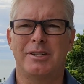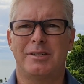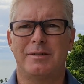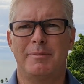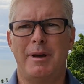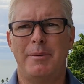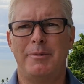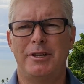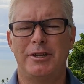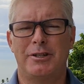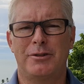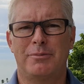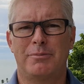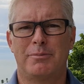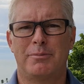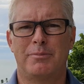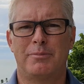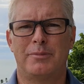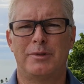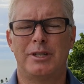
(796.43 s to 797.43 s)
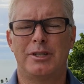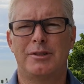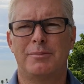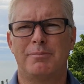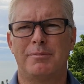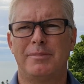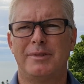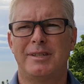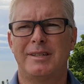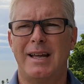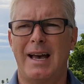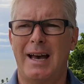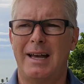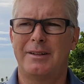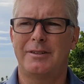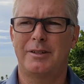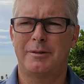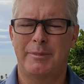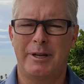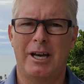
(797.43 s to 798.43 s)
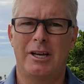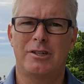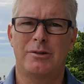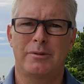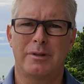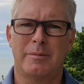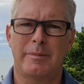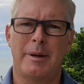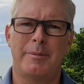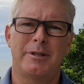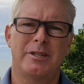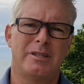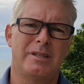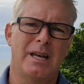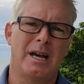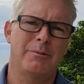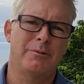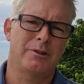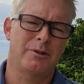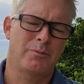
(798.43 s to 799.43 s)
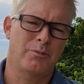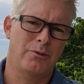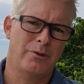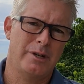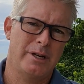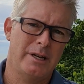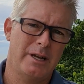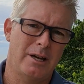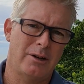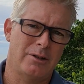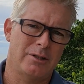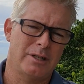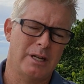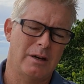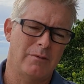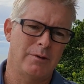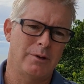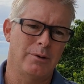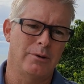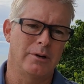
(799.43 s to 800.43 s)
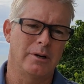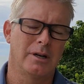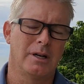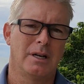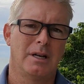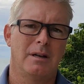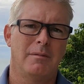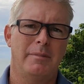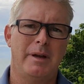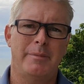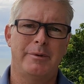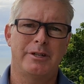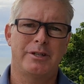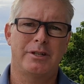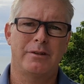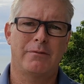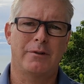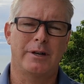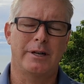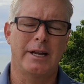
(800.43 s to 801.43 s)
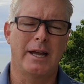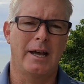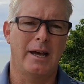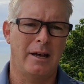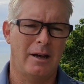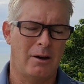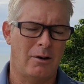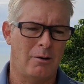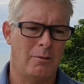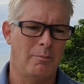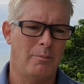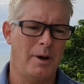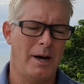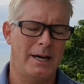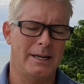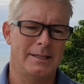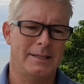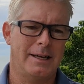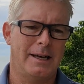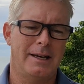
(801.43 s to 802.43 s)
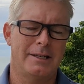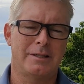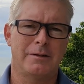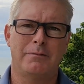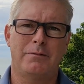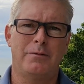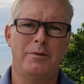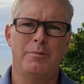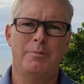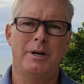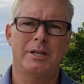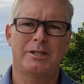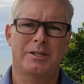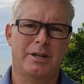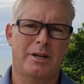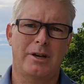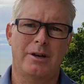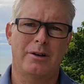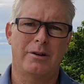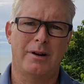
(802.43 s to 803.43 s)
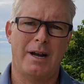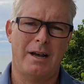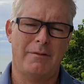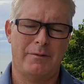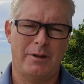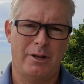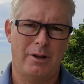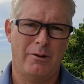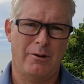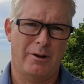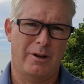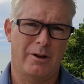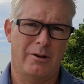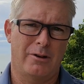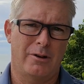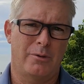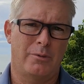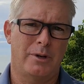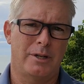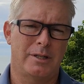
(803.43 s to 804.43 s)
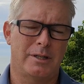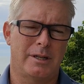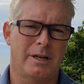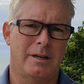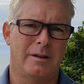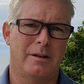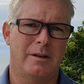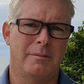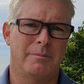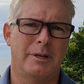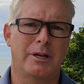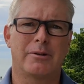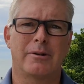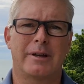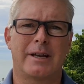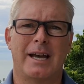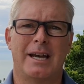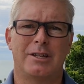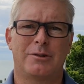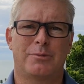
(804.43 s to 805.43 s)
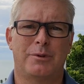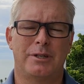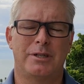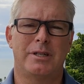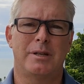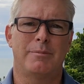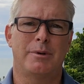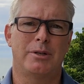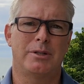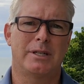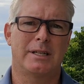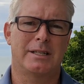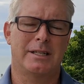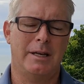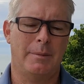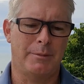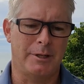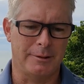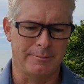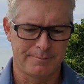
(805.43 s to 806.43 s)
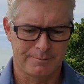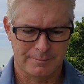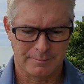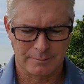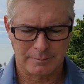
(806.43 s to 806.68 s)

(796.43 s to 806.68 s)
Maybe this stat, to be honest with you, maybe the stat was pre-El Salvador. Maybe it's different now, but as of a few months ago or half a year ago, it was Bitcoin Cash was the most accepted.